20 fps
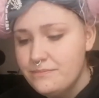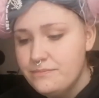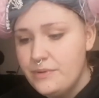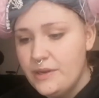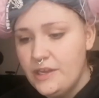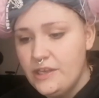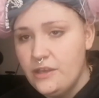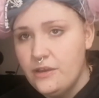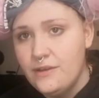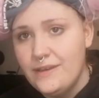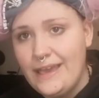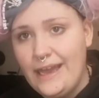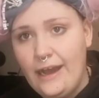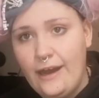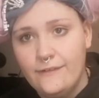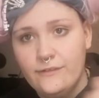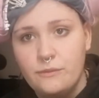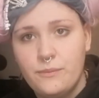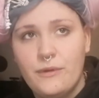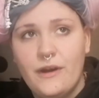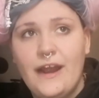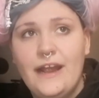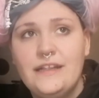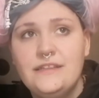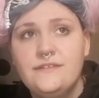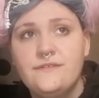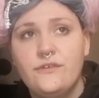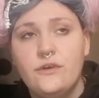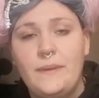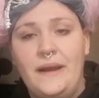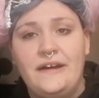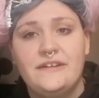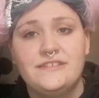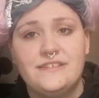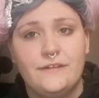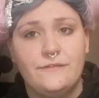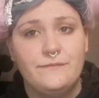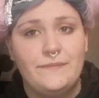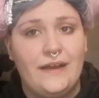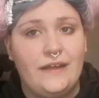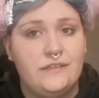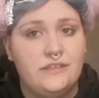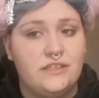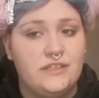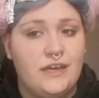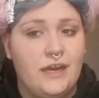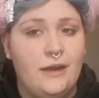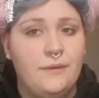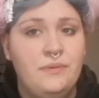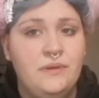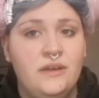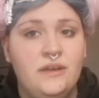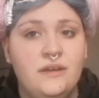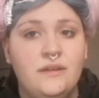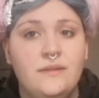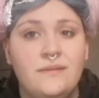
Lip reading: But you can get other brands for about £7 a tub,